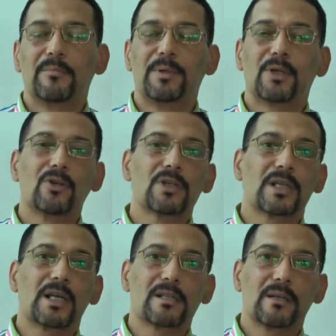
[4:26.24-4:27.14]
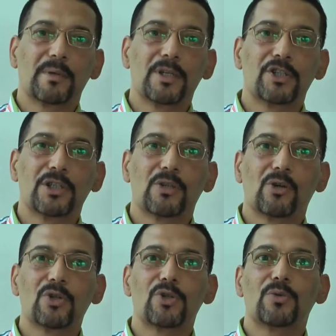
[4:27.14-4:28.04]
Because as I mentioned,
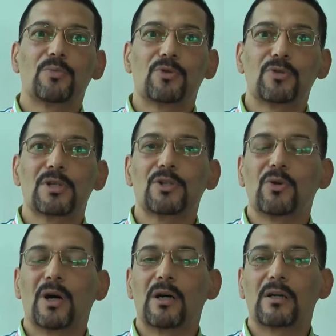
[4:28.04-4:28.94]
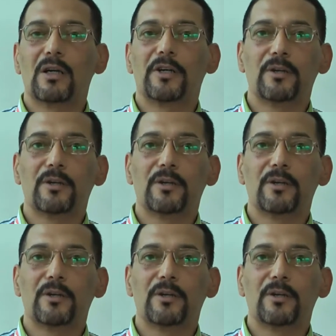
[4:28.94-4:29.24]
osteoporosis, you are